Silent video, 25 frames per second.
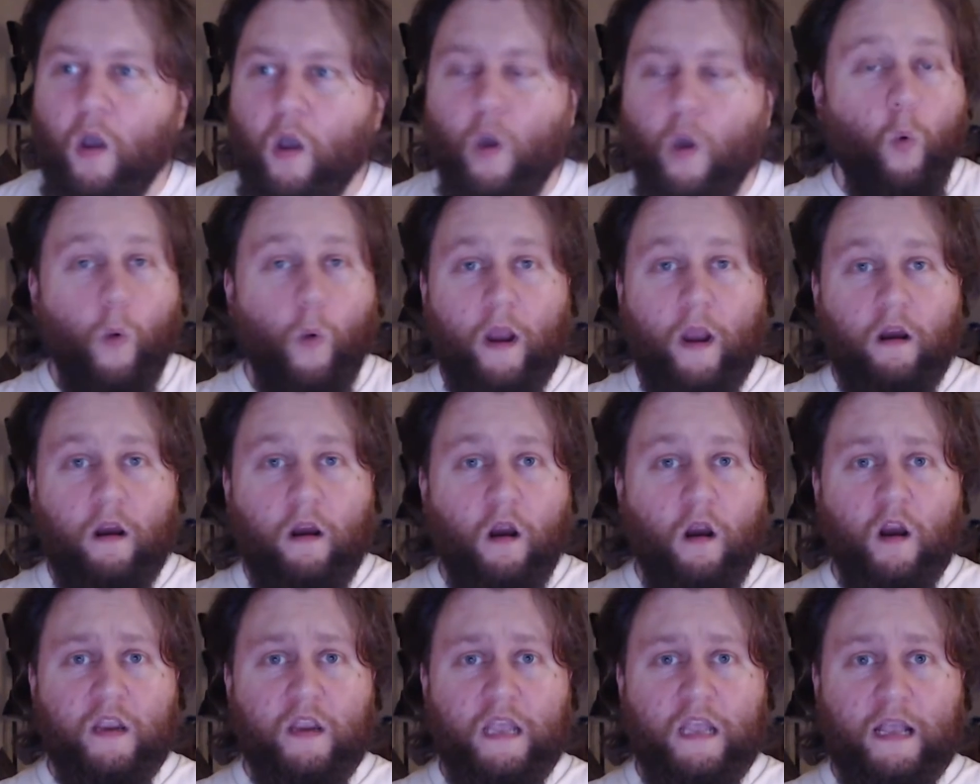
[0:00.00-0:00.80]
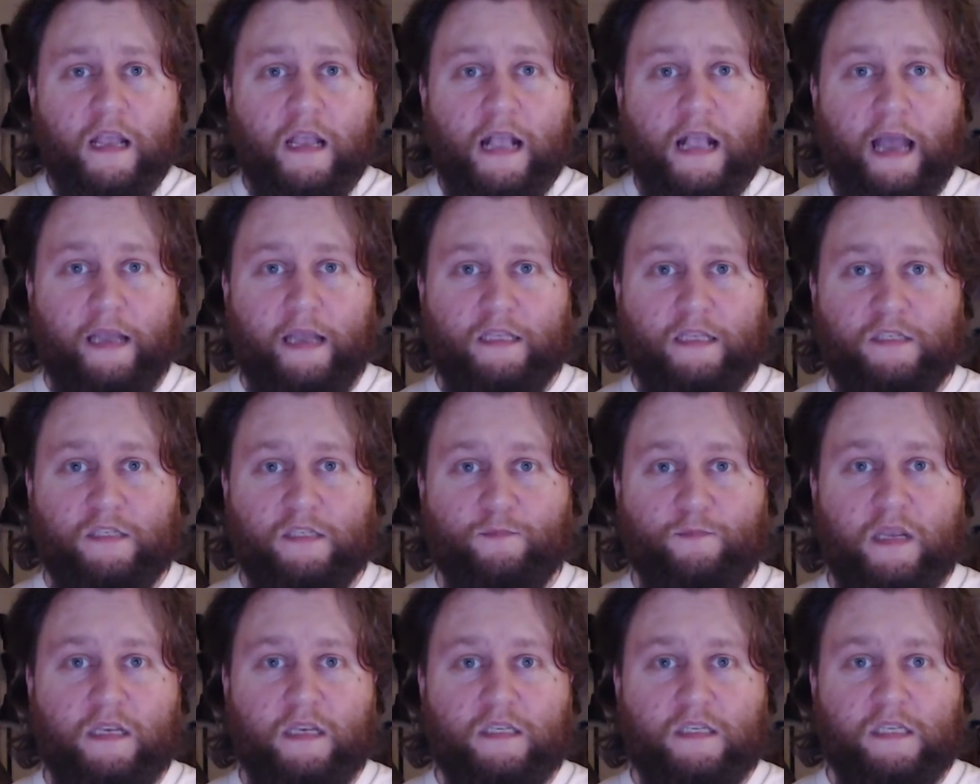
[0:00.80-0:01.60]
Where are you guys,
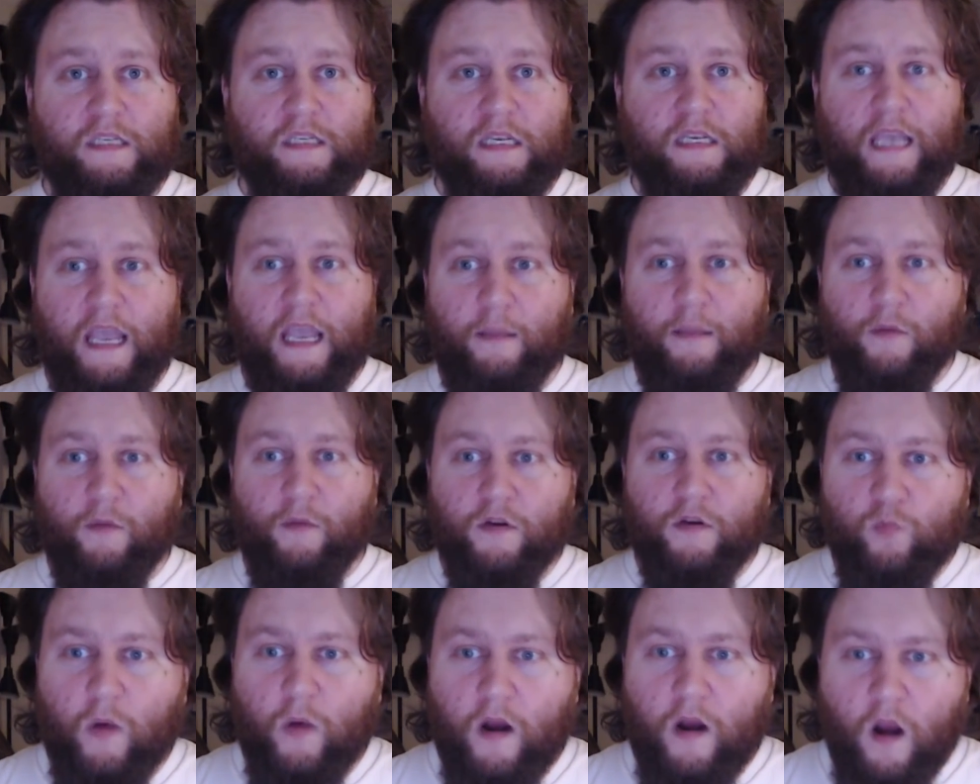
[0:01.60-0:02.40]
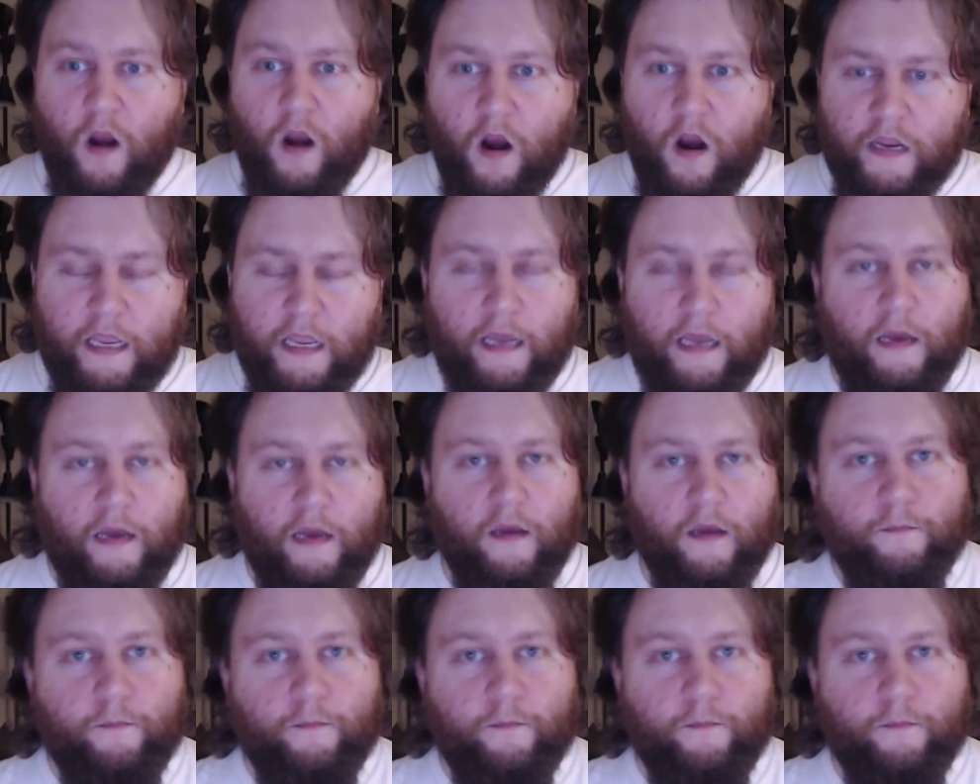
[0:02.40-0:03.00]
PC gamers? Where are you?